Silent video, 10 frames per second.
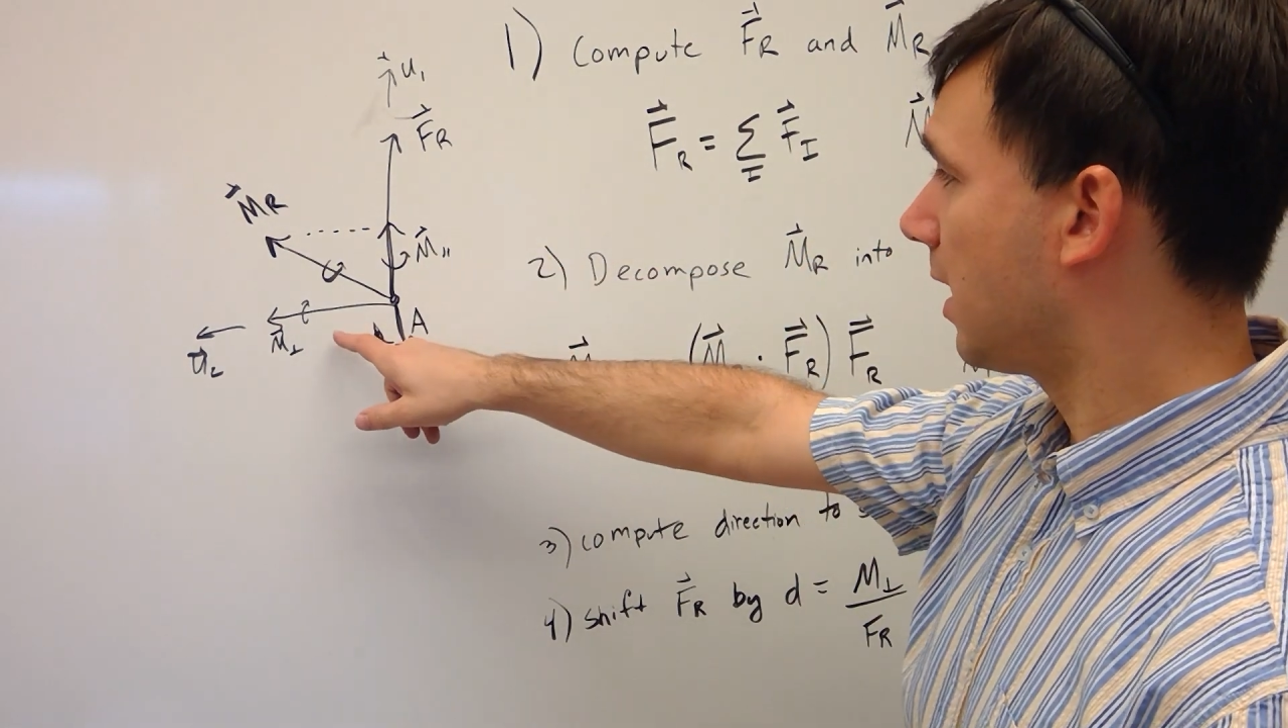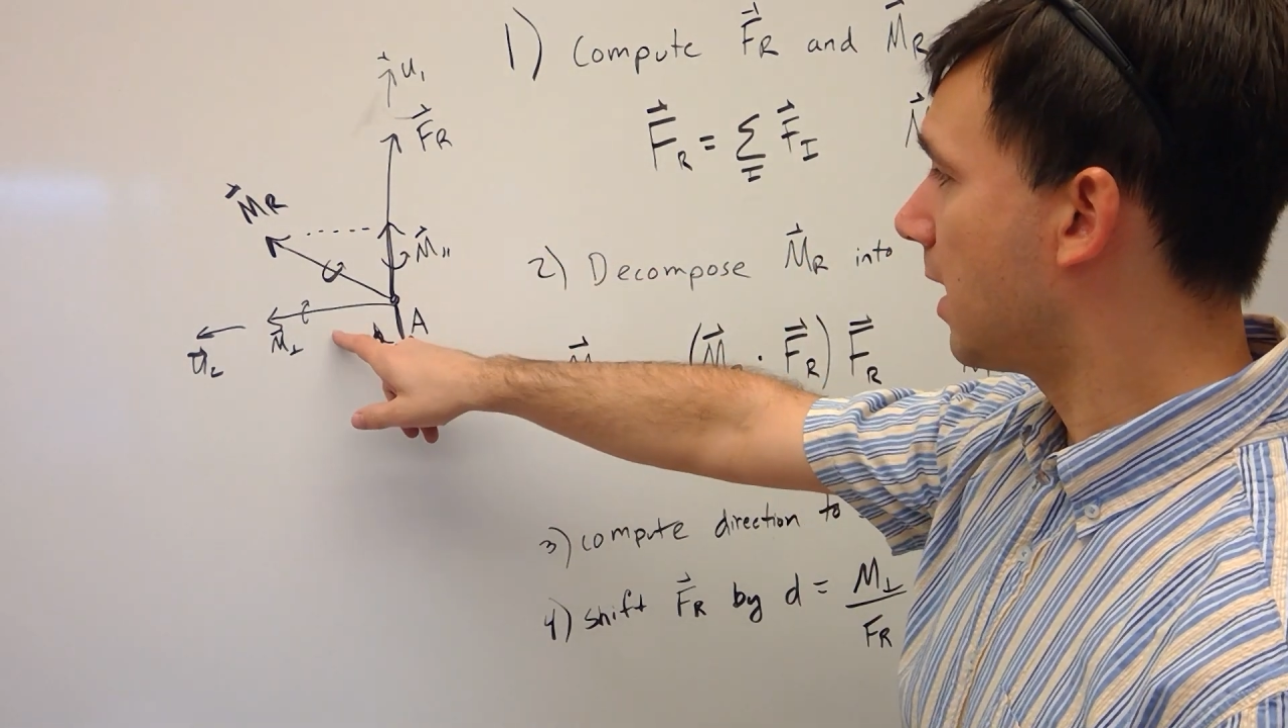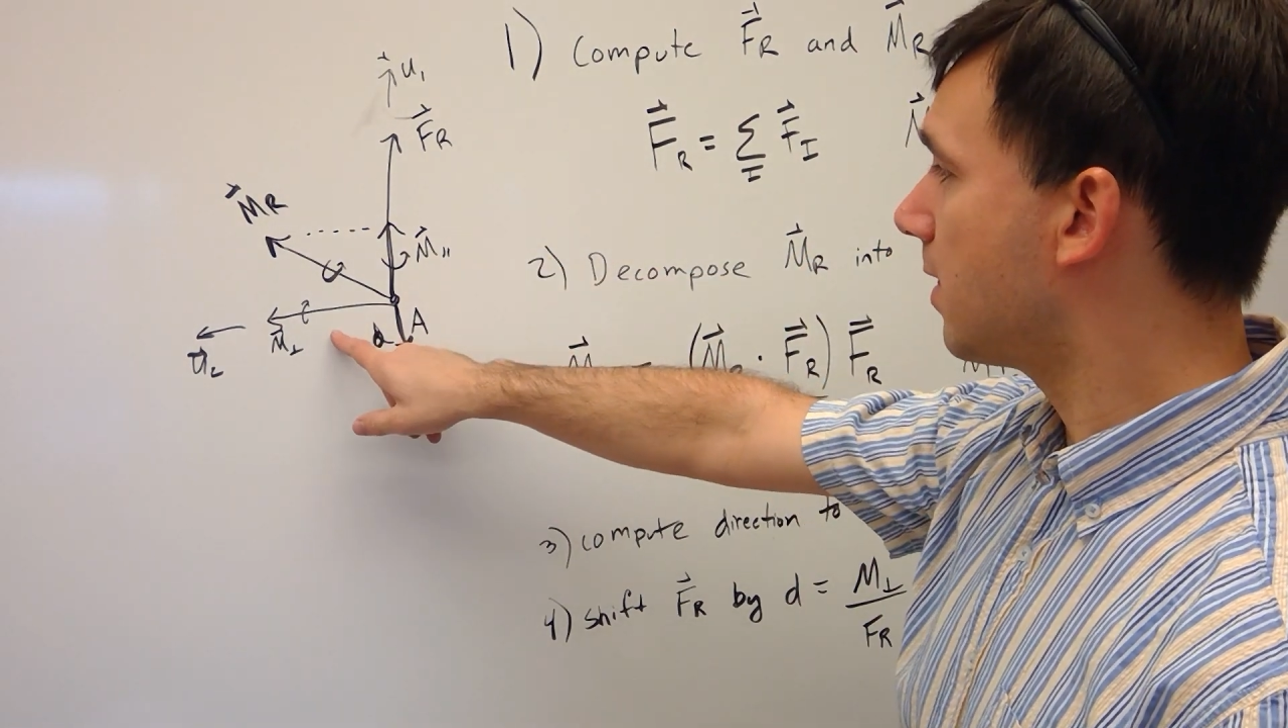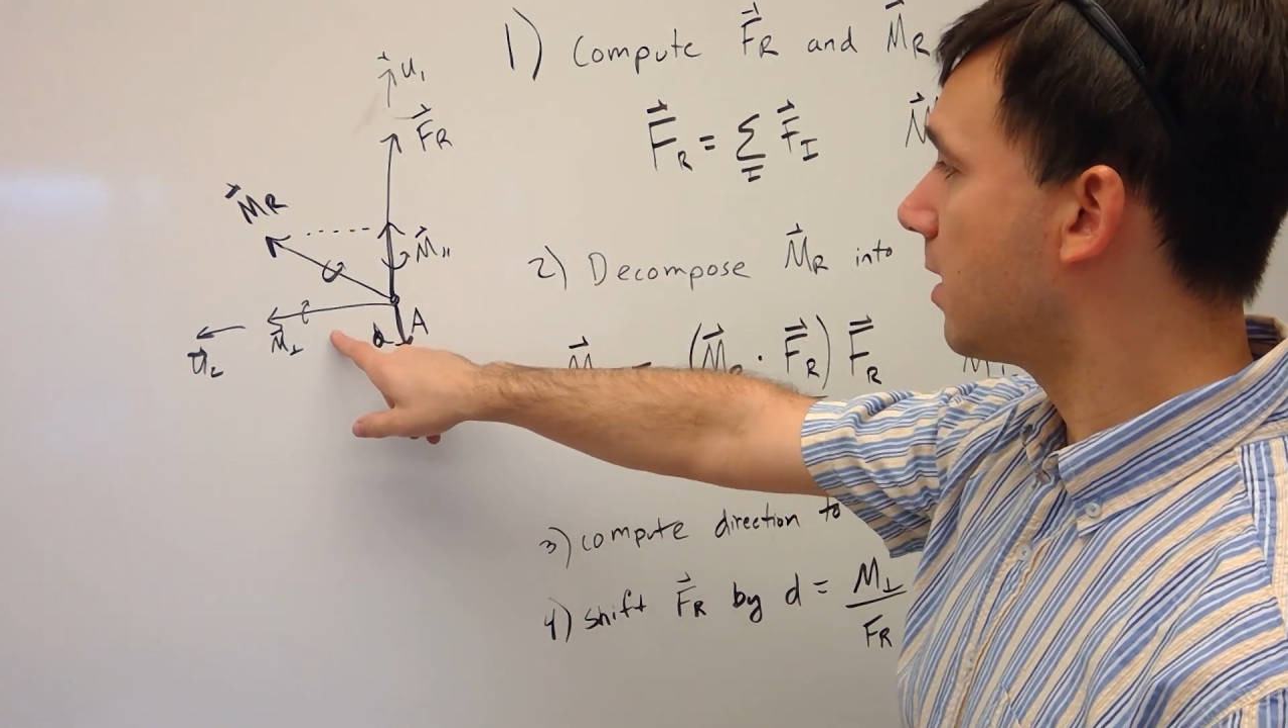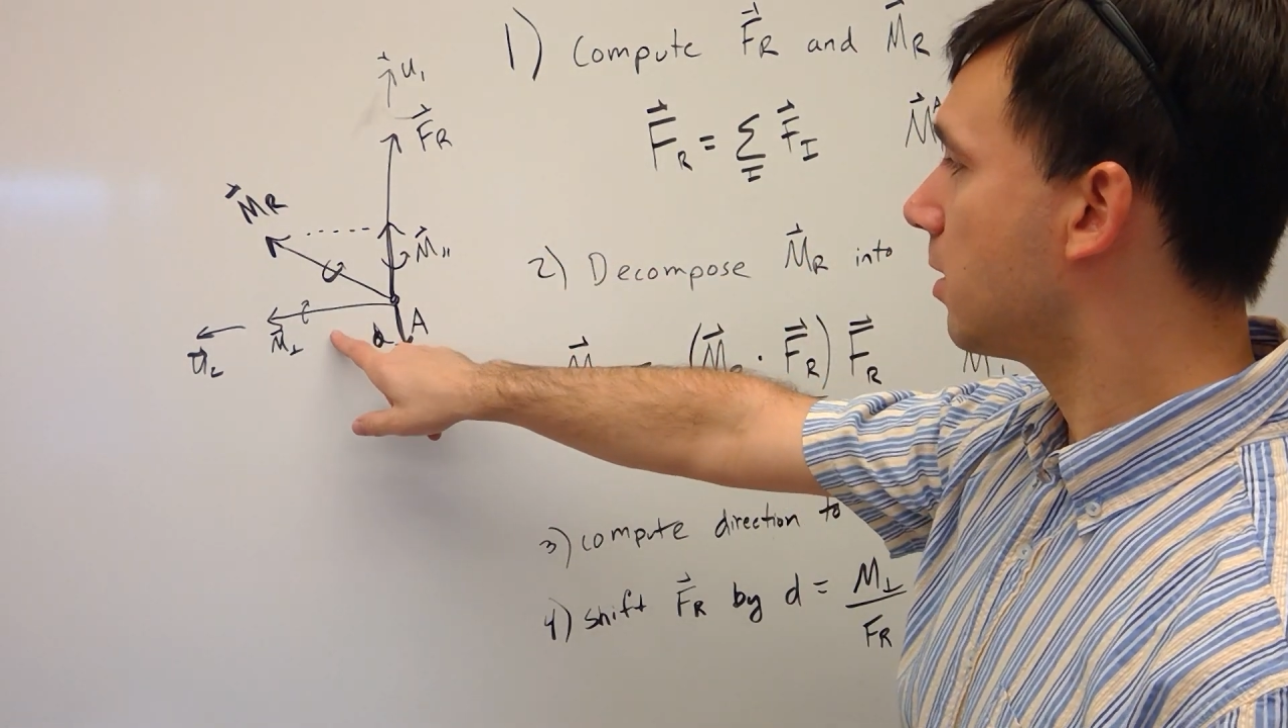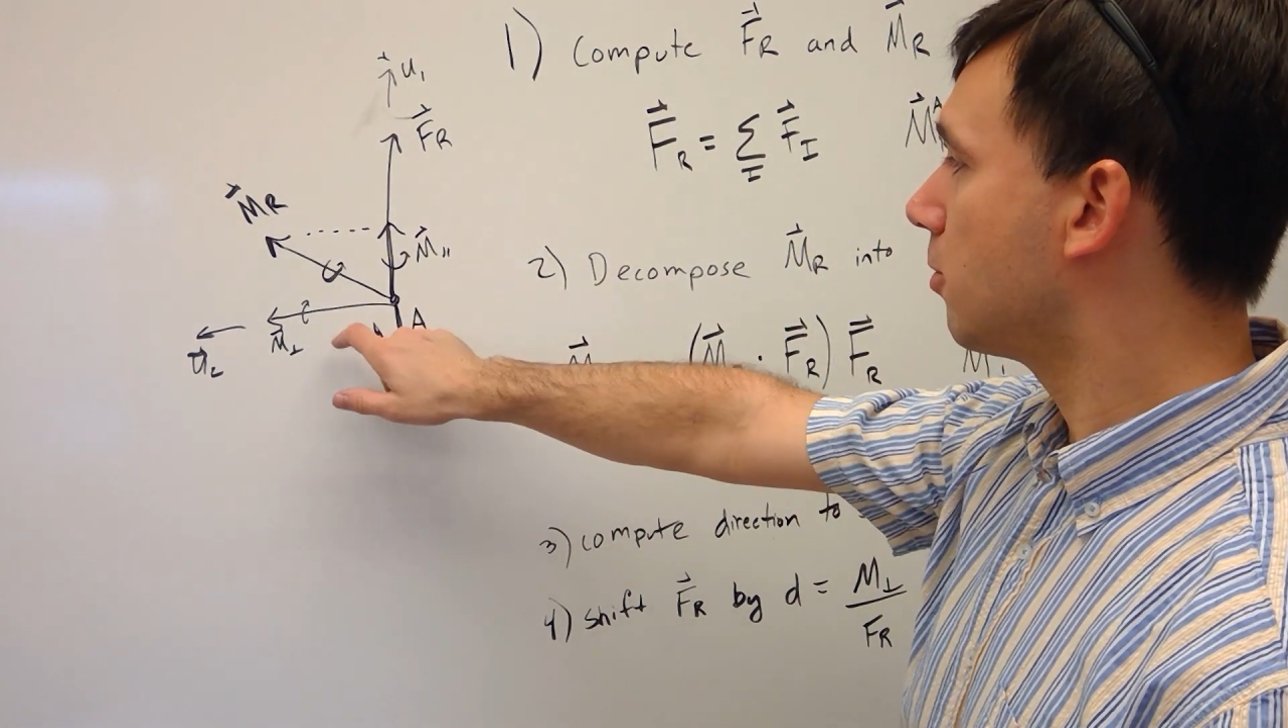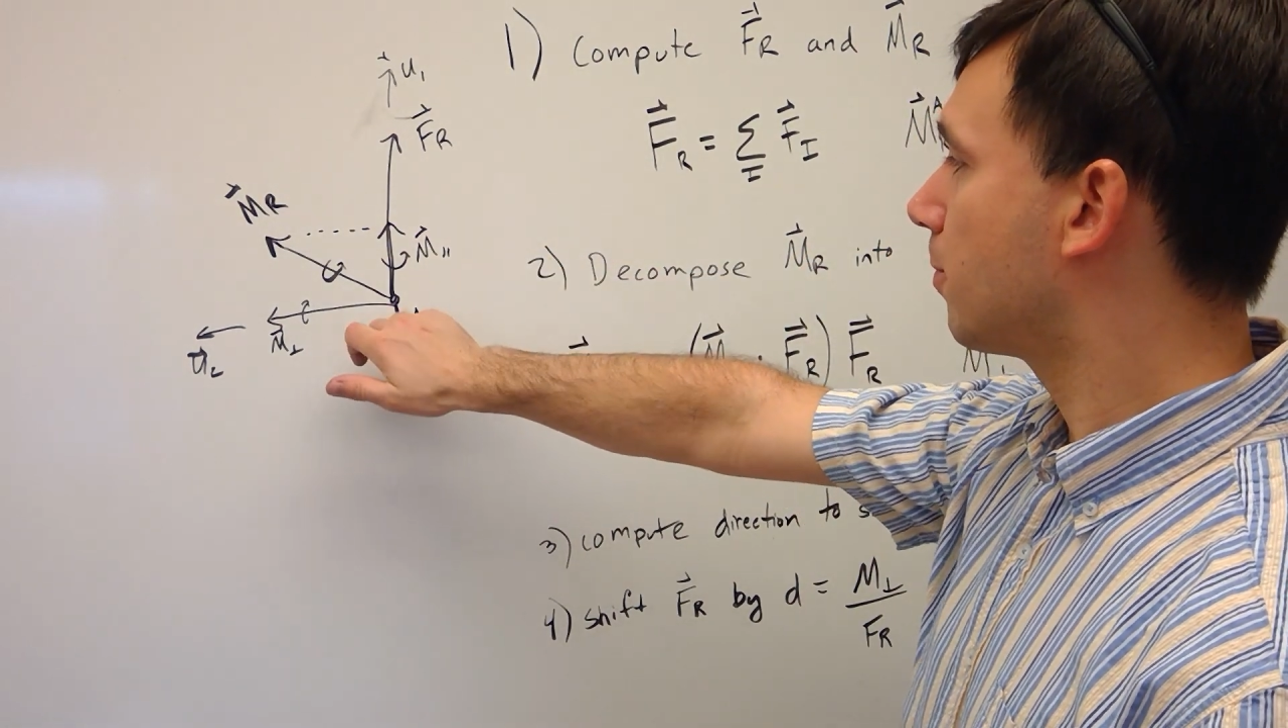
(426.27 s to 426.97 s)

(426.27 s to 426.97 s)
in the u